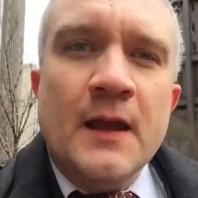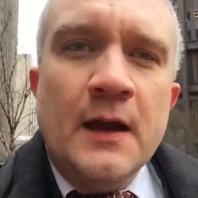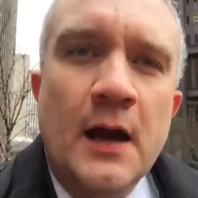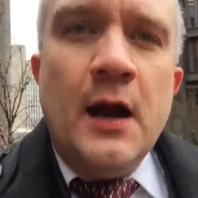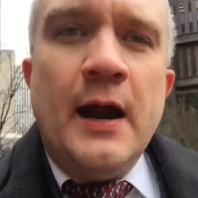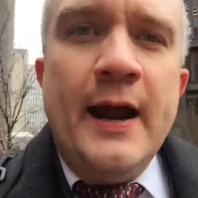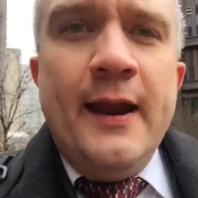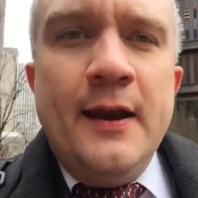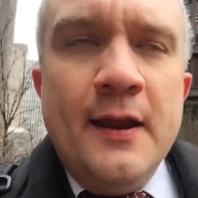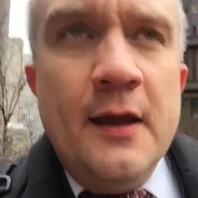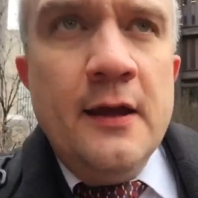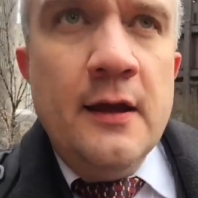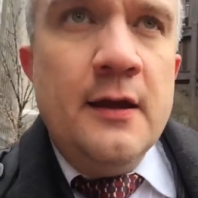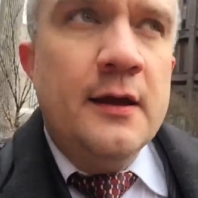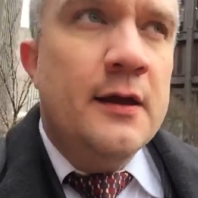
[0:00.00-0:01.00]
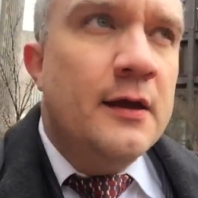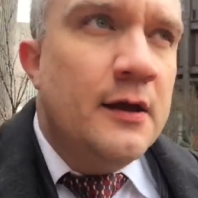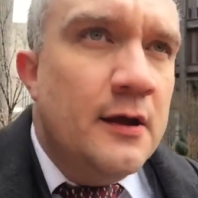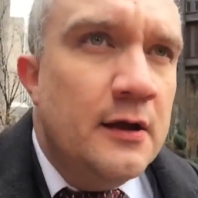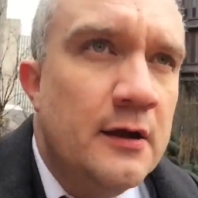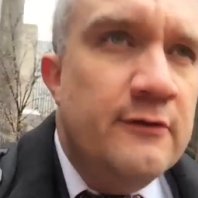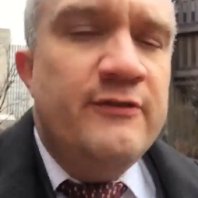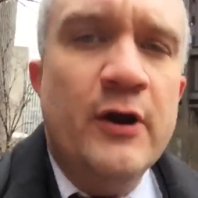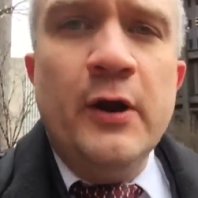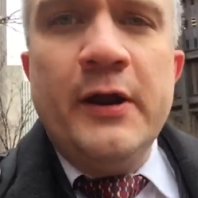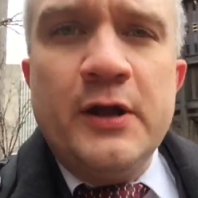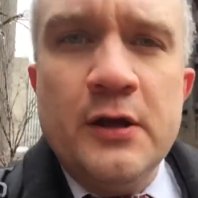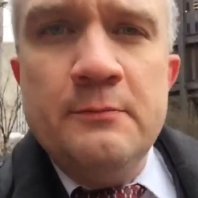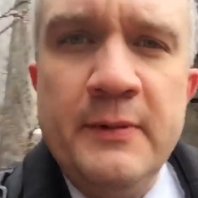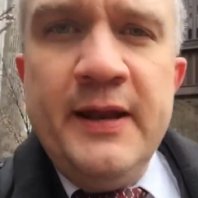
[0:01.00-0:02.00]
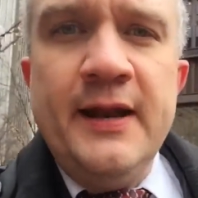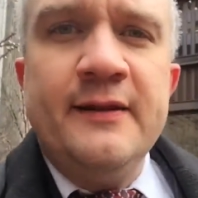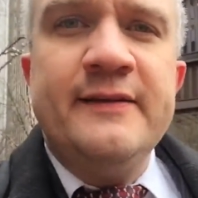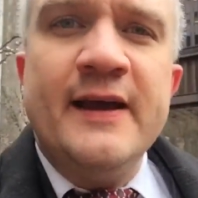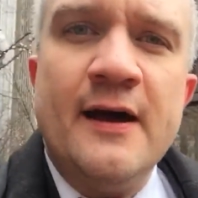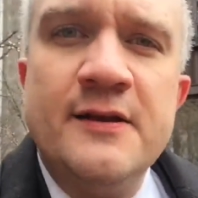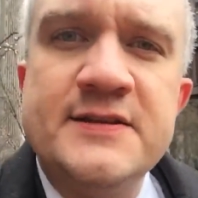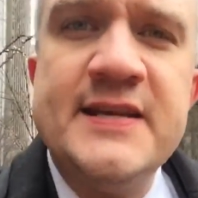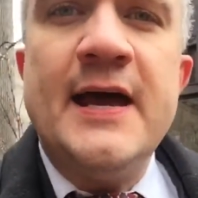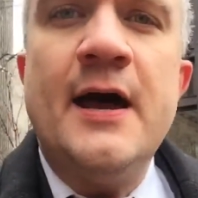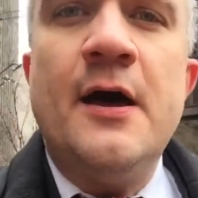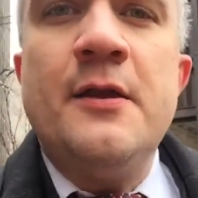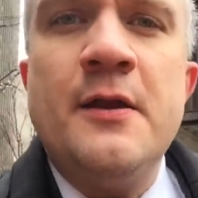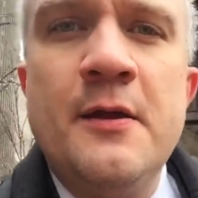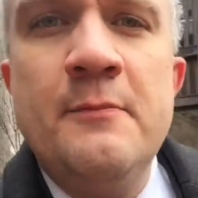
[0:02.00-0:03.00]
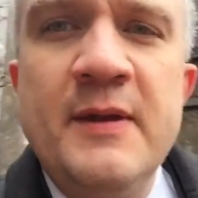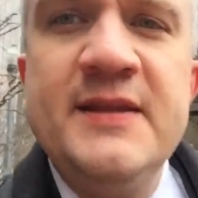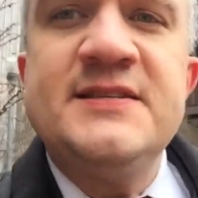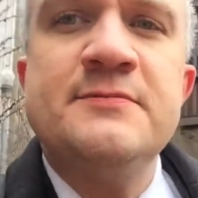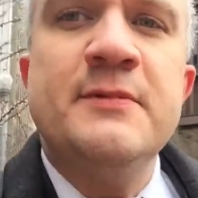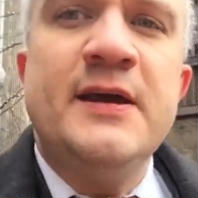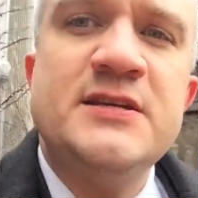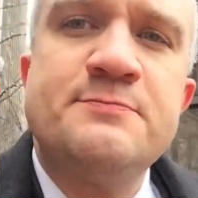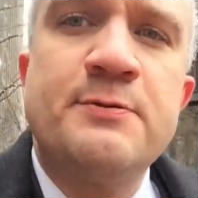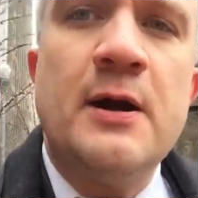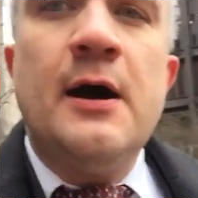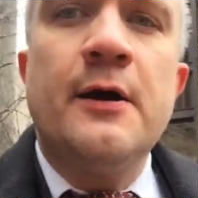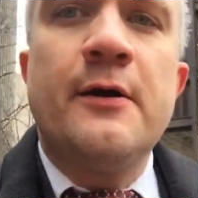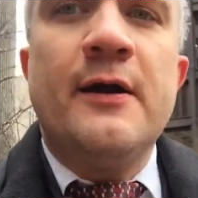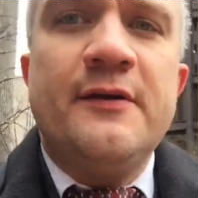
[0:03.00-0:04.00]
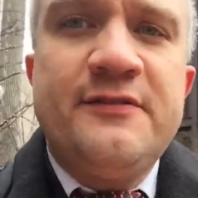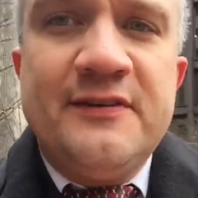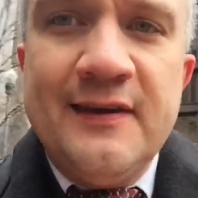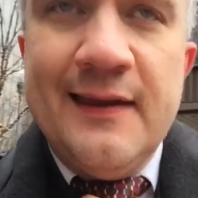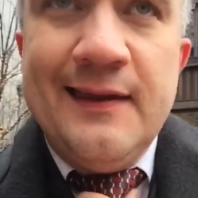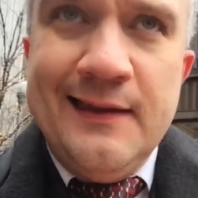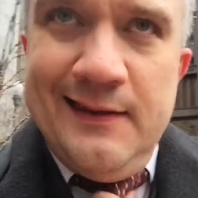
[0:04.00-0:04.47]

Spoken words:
All right, very good meeting downtown. Made some nice progress.